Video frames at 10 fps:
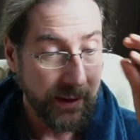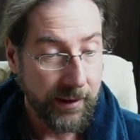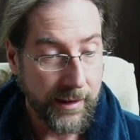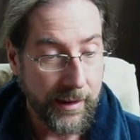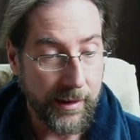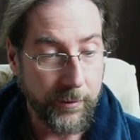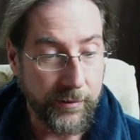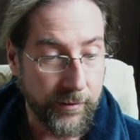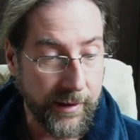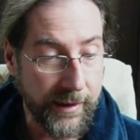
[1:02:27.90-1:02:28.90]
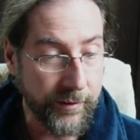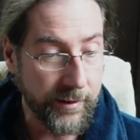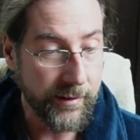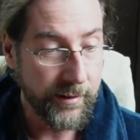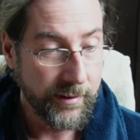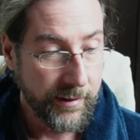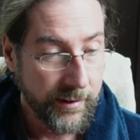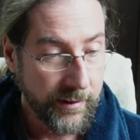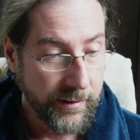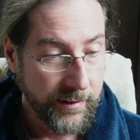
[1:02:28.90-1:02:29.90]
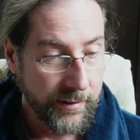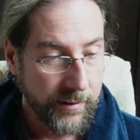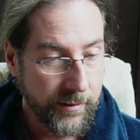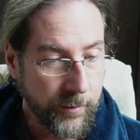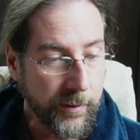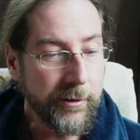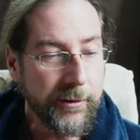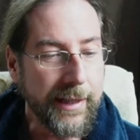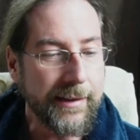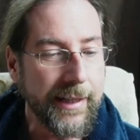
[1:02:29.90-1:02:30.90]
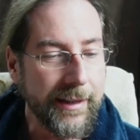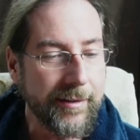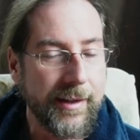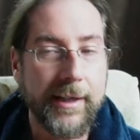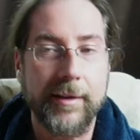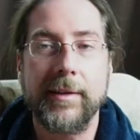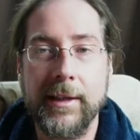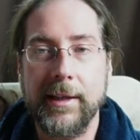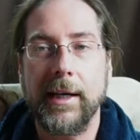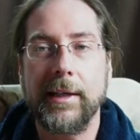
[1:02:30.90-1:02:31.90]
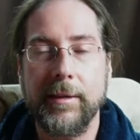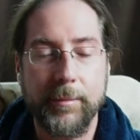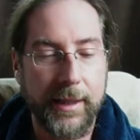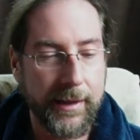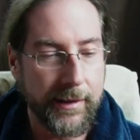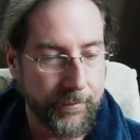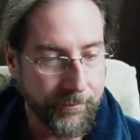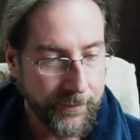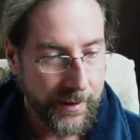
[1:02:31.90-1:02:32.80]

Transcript: I wouldn't drive it. Well, oh, UK Techie's here. See, I didn't ban him.